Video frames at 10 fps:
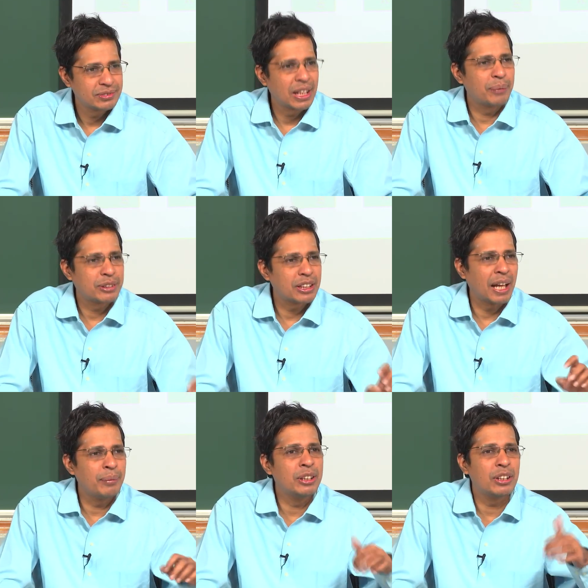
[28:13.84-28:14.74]
So, I am,
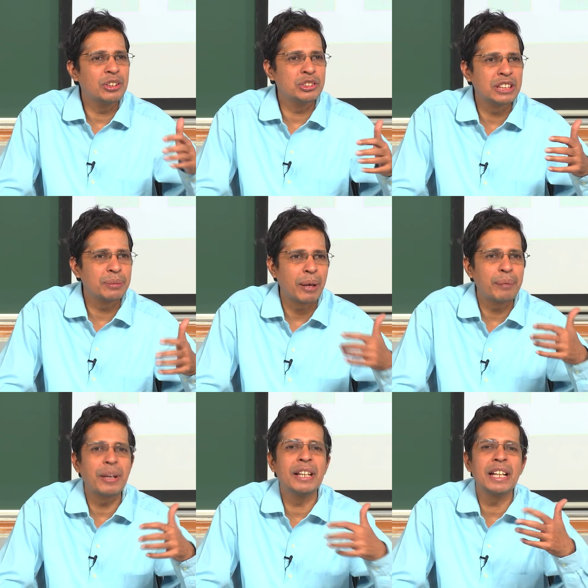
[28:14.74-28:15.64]
I am introducing
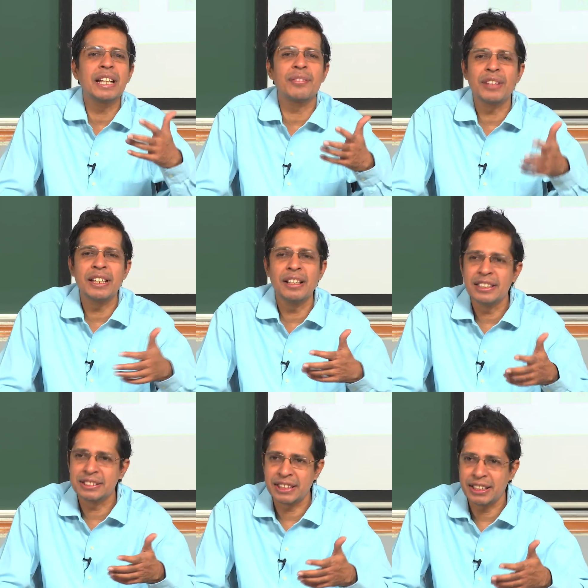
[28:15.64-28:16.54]
pipelining at a very
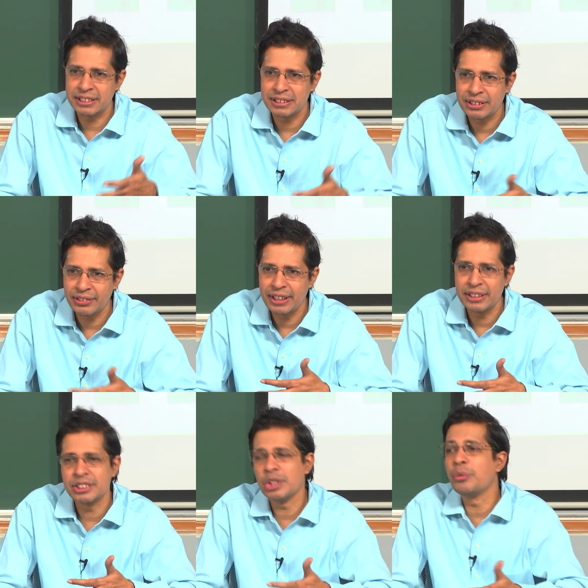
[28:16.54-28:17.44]
early stage,
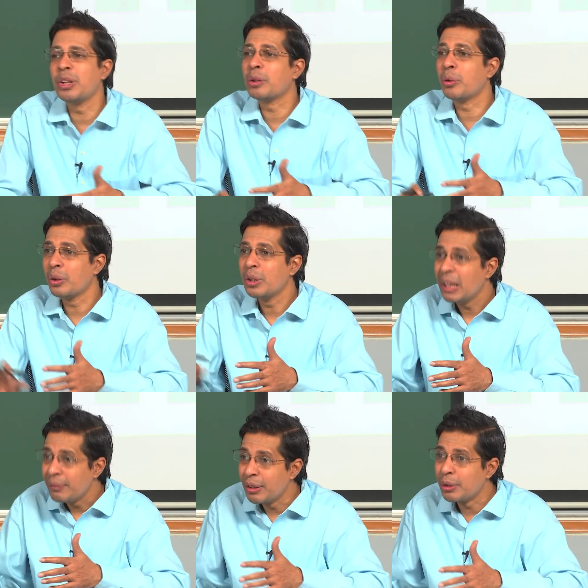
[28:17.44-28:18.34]
right? This is we will go,
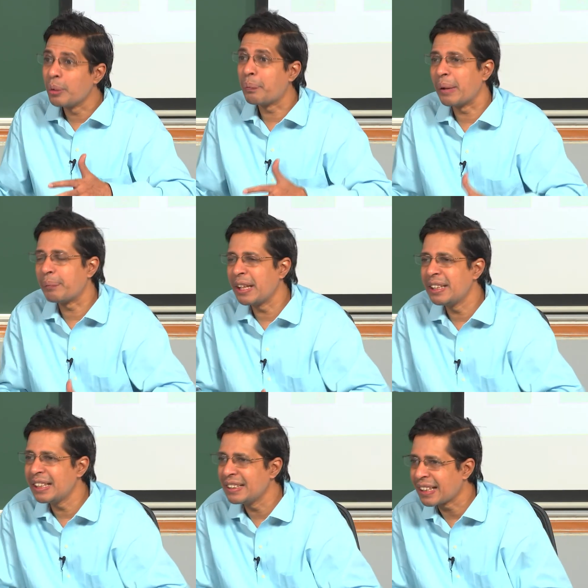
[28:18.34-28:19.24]
we will do
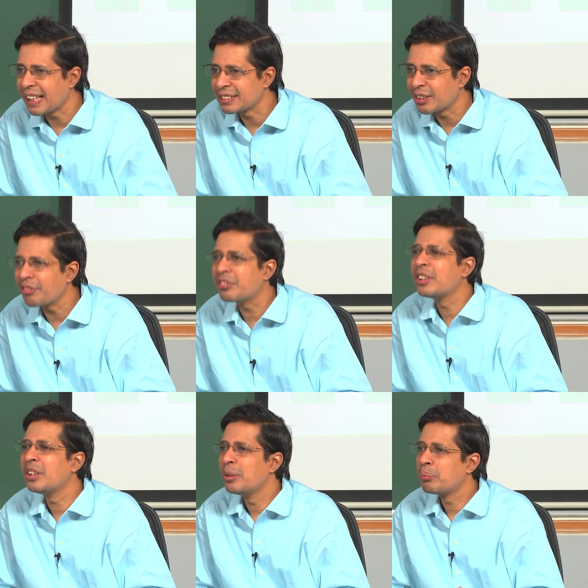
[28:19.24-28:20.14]
pipelining in the case of
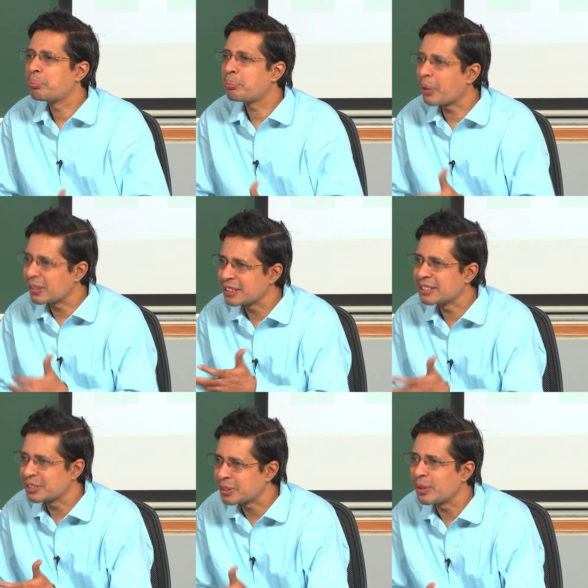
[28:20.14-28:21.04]

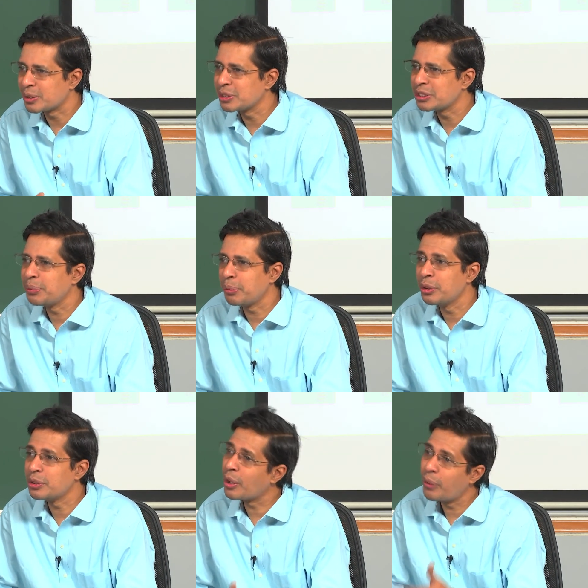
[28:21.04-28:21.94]
processors also
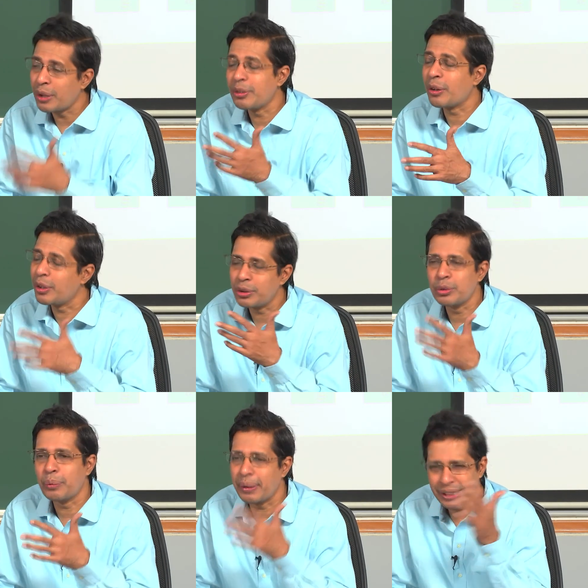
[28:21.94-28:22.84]
CPUs. How are we going to
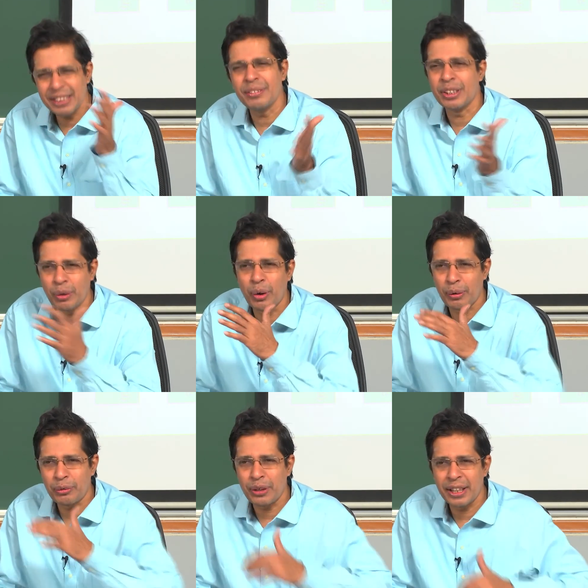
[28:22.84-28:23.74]
do pipelining? We will
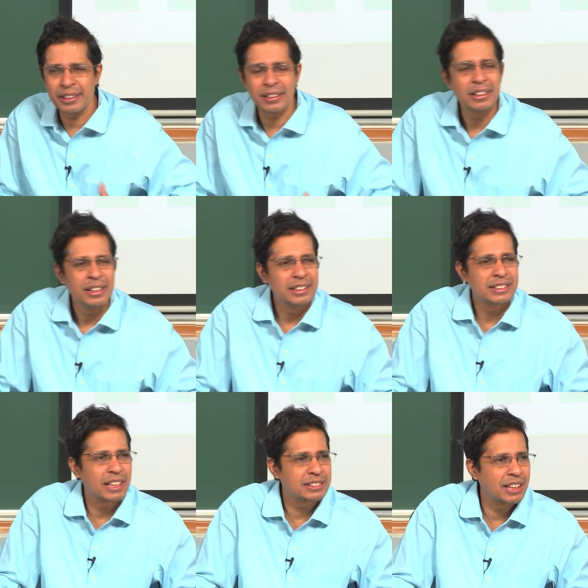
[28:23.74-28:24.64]
go and
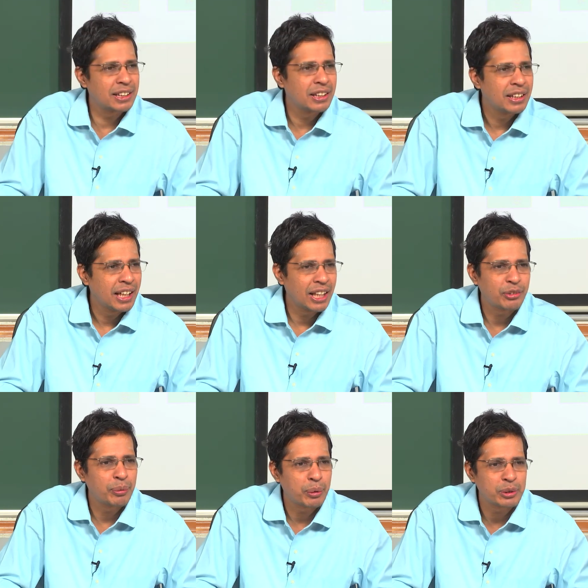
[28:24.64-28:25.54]
discuss that
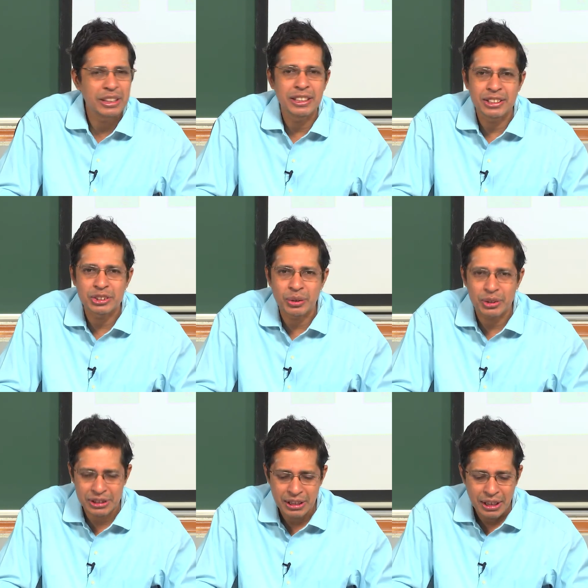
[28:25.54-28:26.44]
as we proceed in this
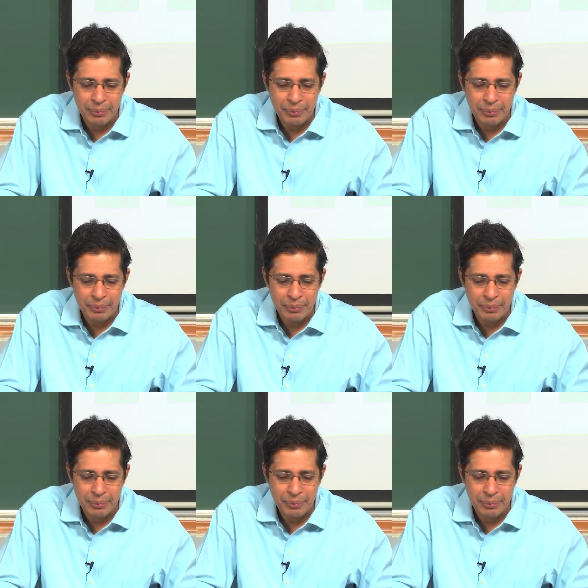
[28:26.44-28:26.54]
course.